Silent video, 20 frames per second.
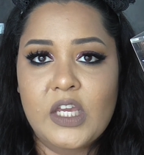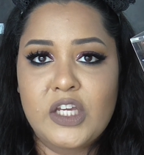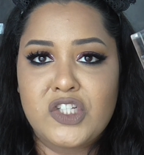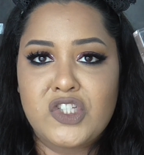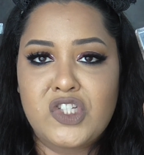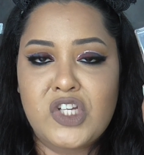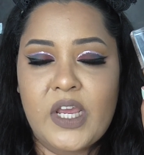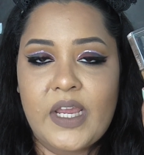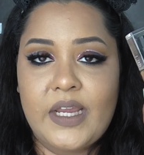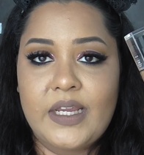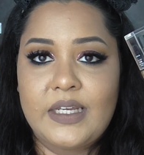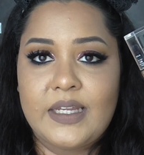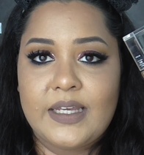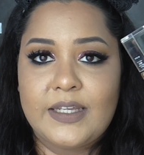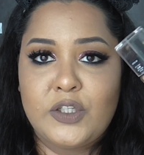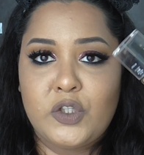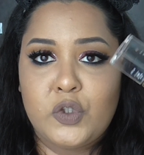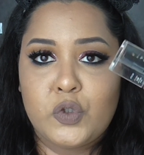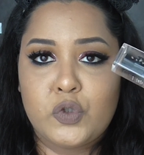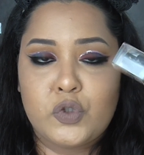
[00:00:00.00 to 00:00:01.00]

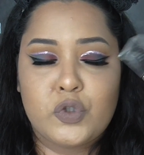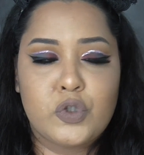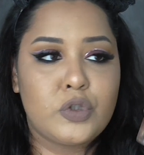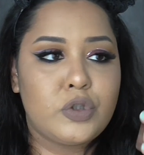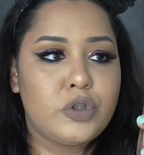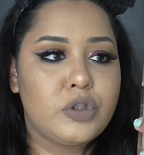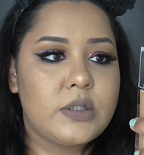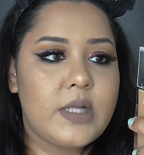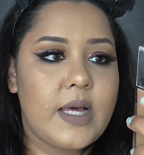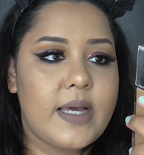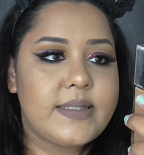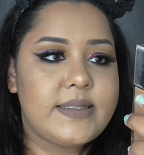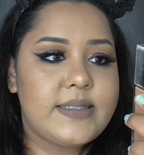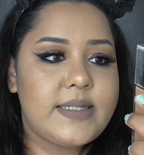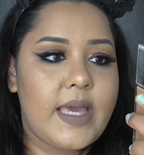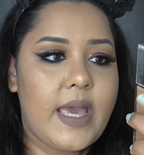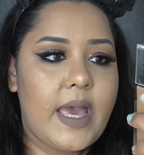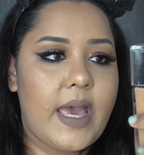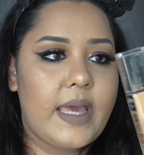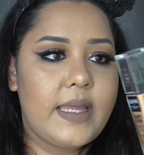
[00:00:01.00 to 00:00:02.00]
shade Neutral
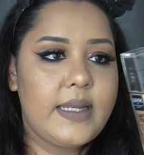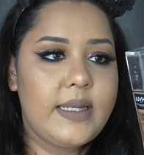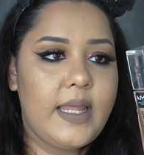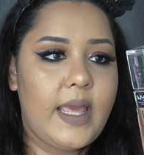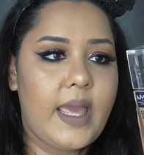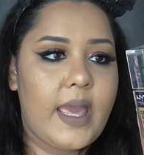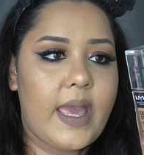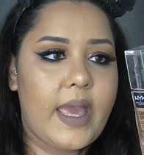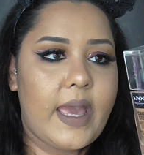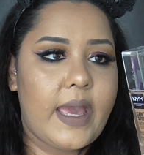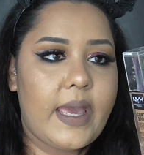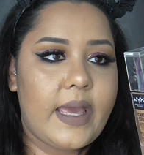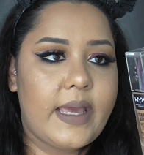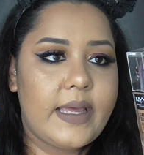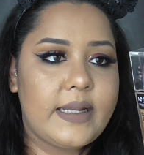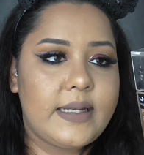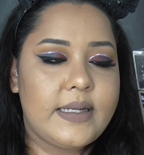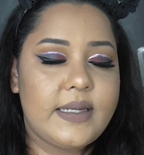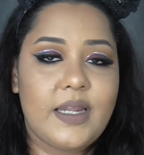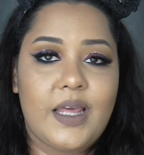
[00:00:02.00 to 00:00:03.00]
Tan,
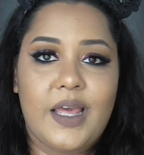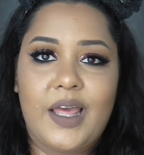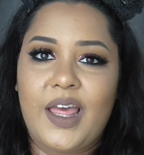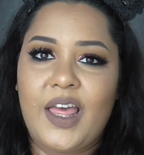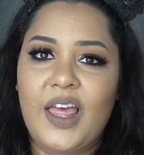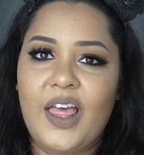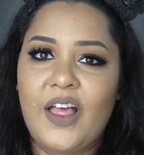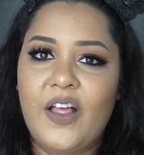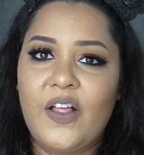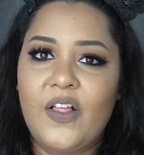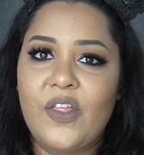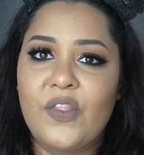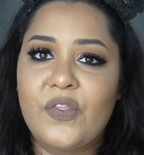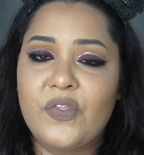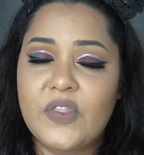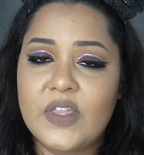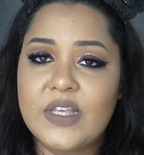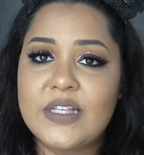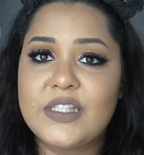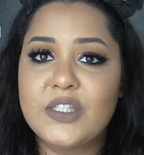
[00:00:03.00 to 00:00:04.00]
and
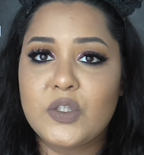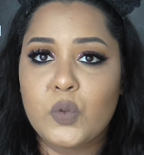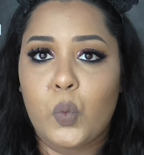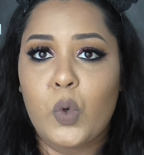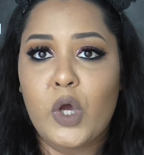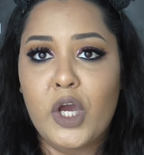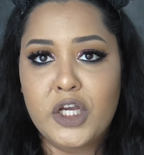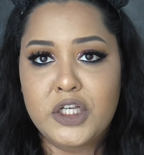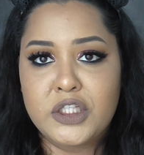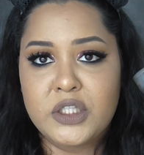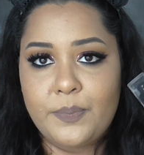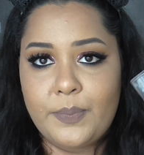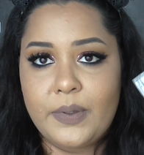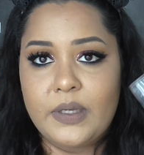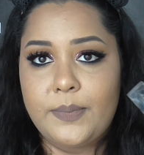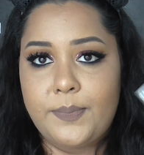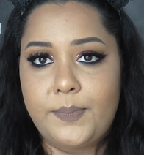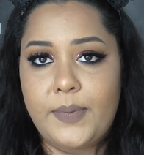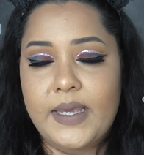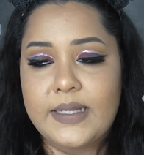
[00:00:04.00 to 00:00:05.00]
this works a
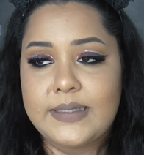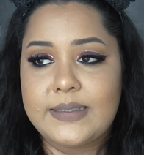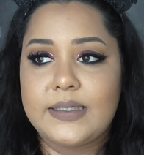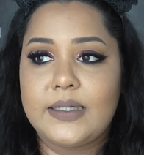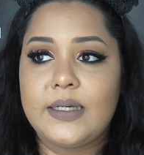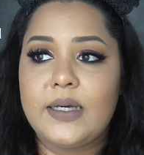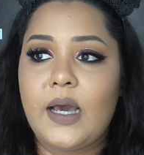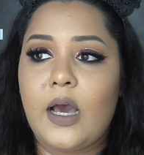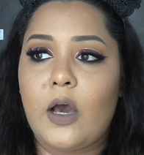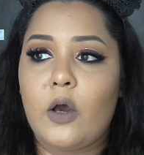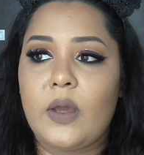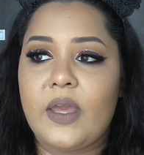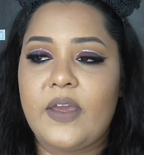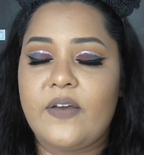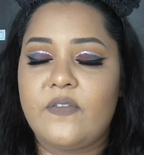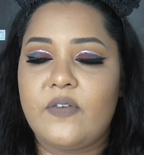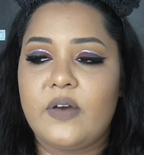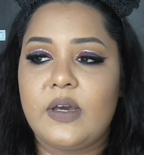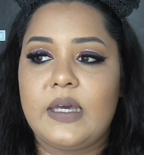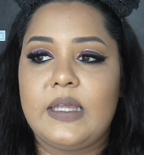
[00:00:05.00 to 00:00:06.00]
bit better.
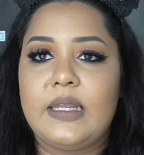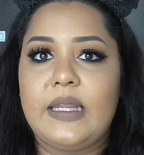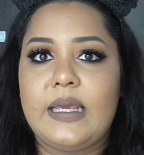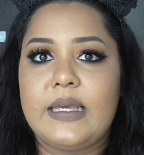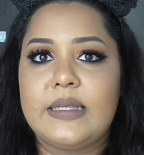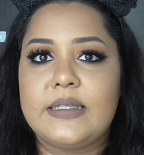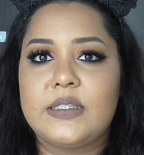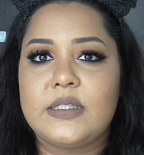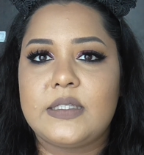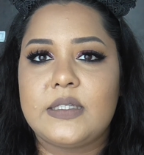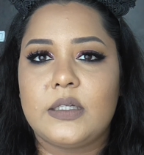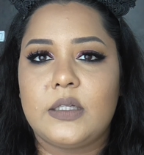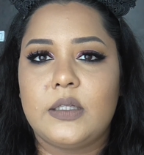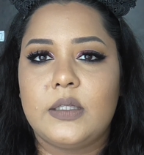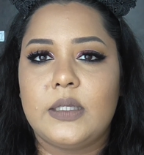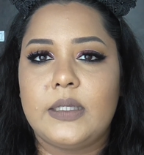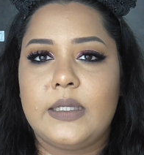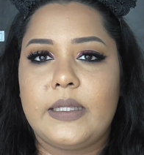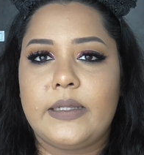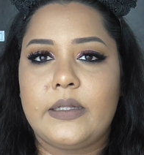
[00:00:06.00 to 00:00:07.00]
However, it is
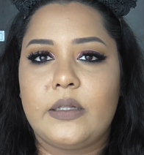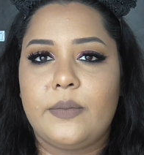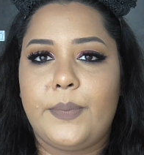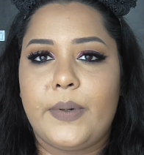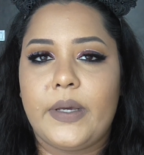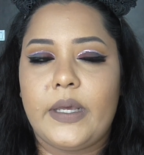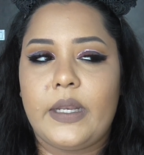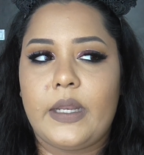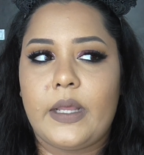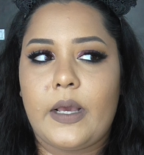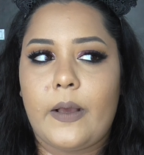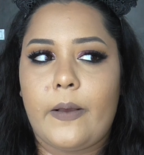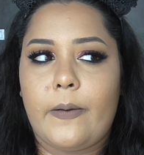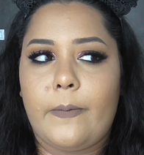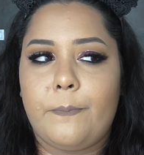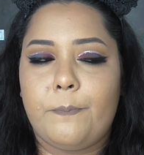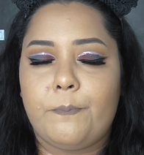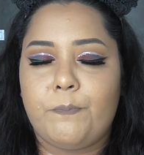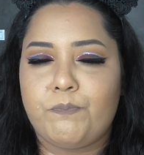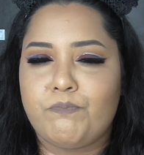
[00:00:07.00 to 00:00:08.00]
still a little bit
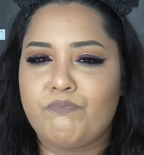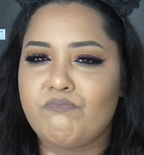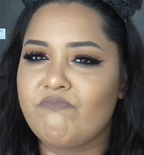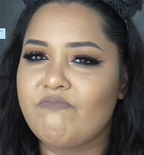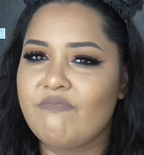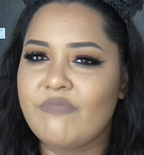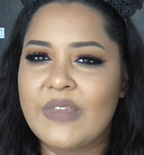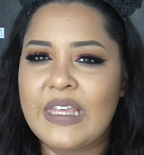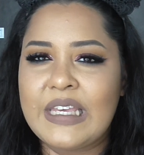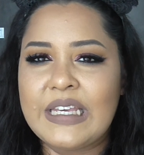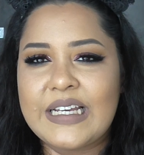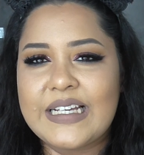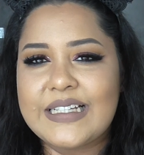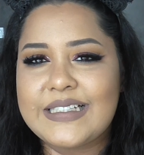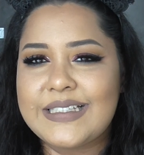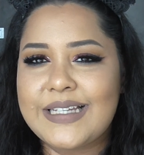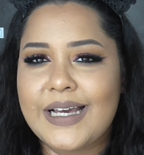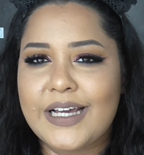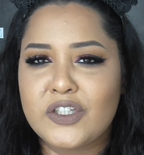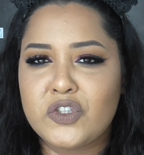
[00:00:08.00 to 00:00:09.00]

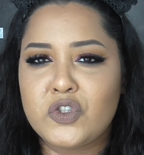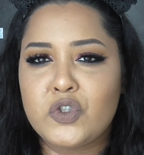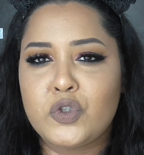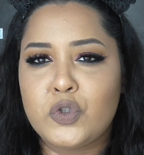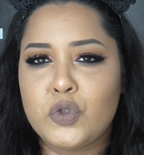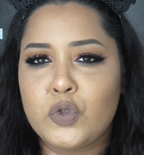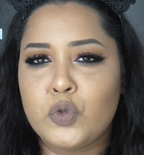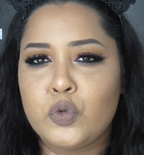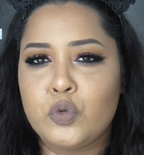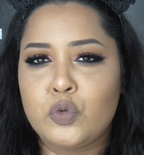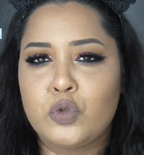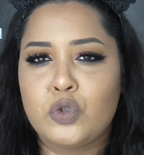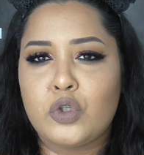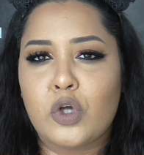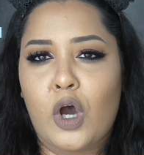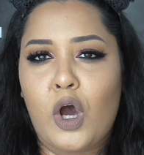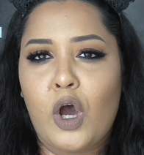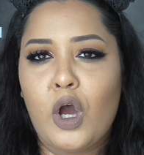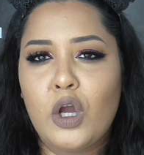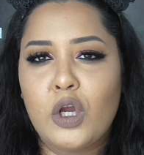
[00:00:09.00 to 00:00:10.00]
a touch too
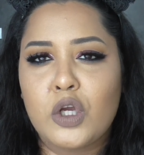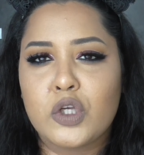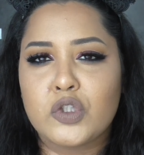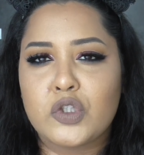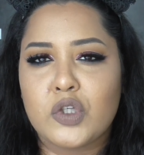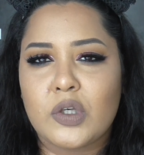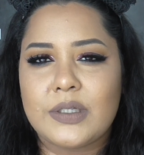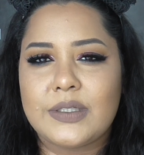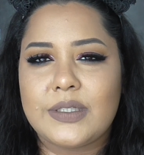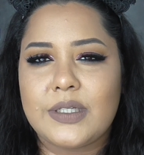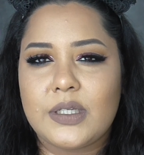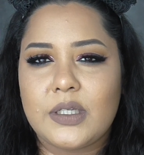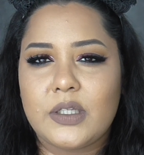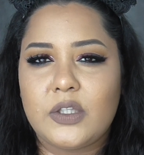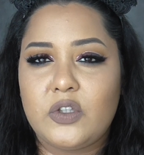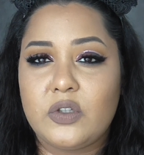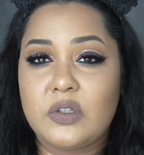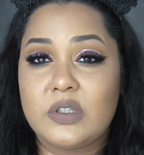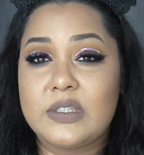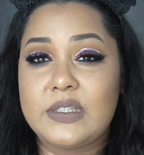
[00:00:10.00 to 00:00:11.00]
dark. So
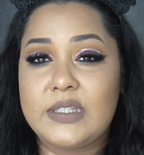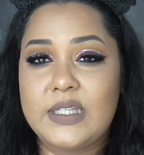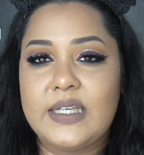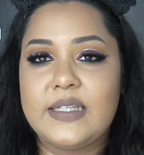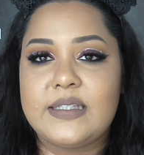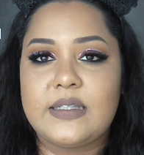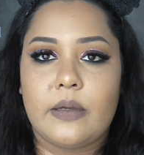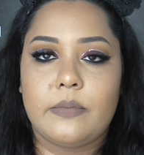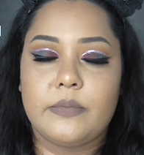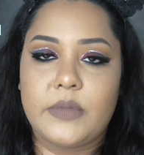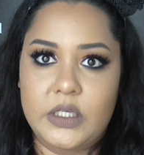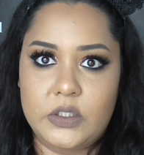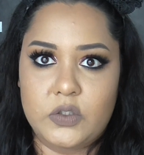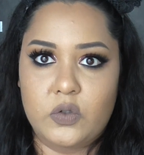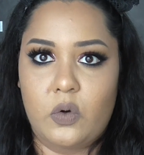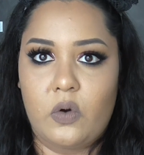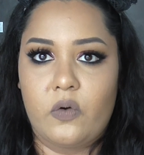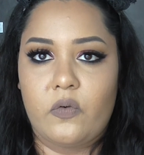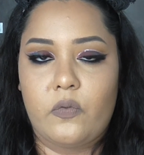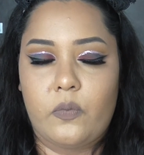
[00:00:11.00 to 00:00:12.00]
you could see
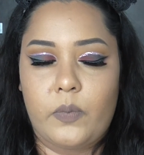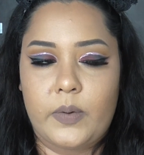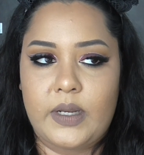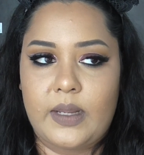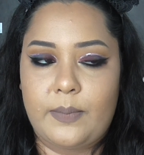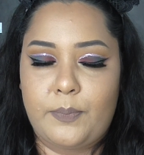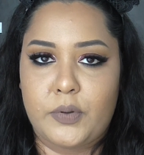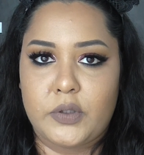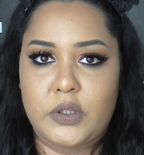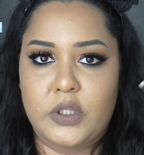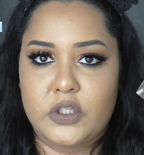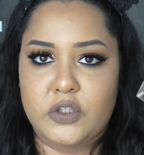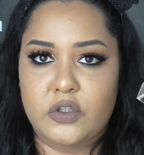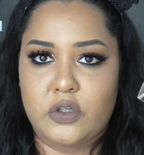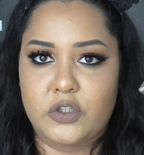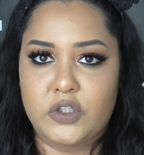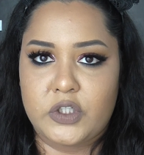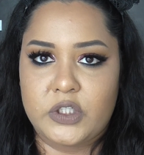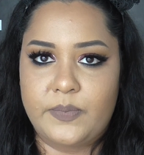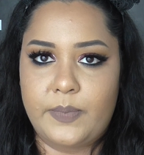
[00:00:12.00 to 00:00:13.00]
something's off when I put
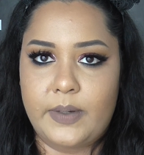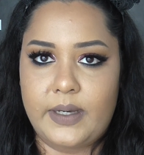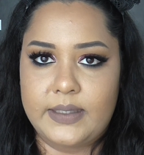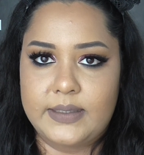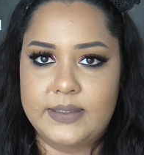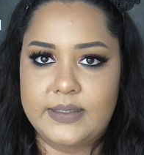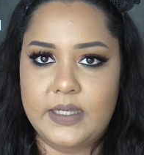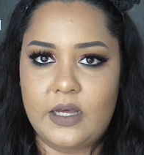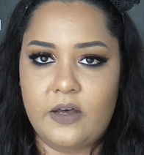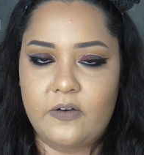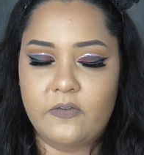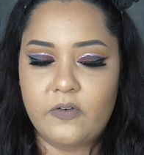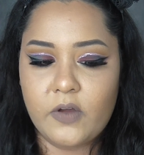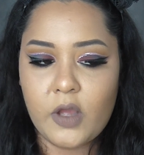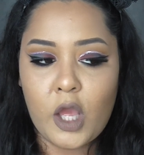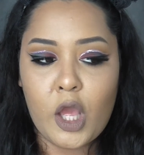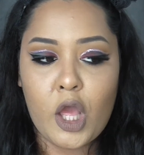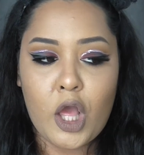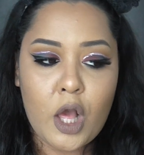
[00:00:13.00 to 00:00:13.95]
this on just by itself.